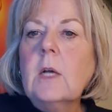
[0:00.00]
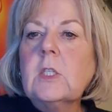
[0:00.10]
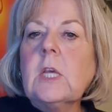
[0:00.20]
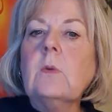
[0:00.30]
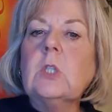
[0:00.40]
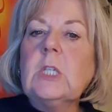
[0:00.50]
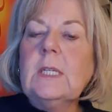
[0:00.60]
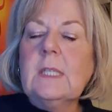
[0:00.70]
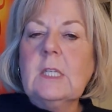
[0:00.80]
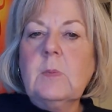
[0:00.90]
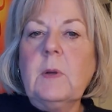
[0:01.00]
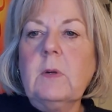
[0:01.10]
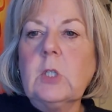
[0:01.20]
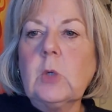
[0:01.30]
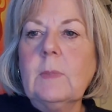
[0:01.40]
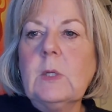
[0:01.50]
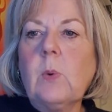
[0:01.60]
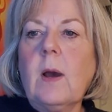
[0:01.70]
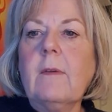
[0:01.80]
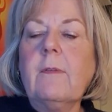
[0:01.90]
So she's the spiritual
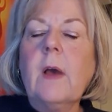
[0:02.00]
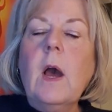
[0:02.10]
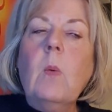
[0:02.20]
midwife.